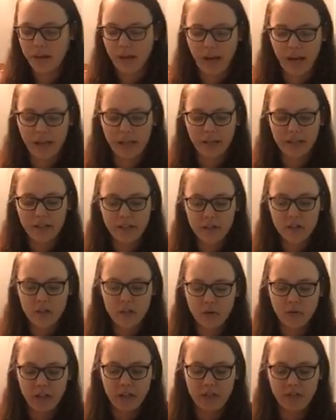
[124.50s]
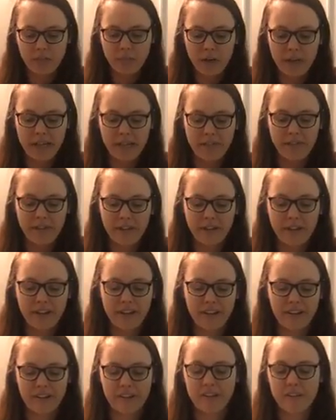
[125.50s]
I like to show love by giving
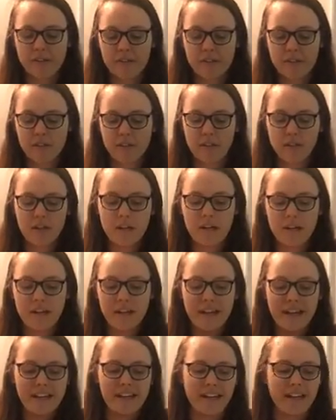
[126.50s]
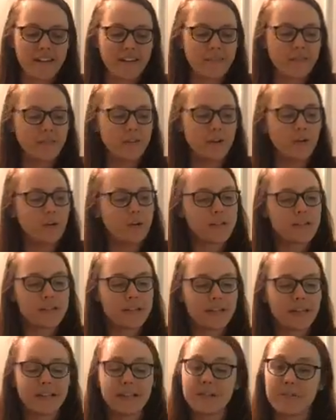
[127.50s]
hugs, and I have noticed
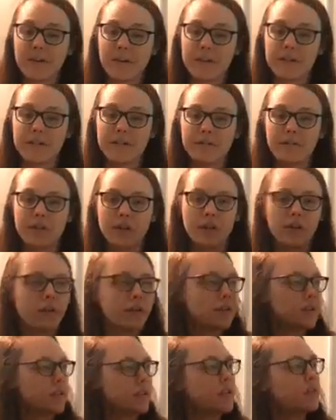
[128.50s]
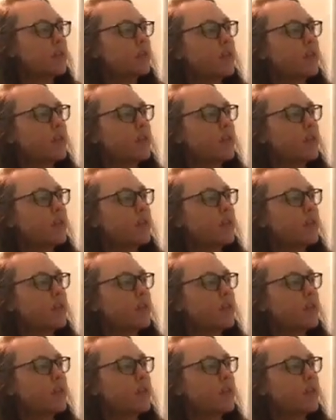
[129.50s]
that that's very difficult to do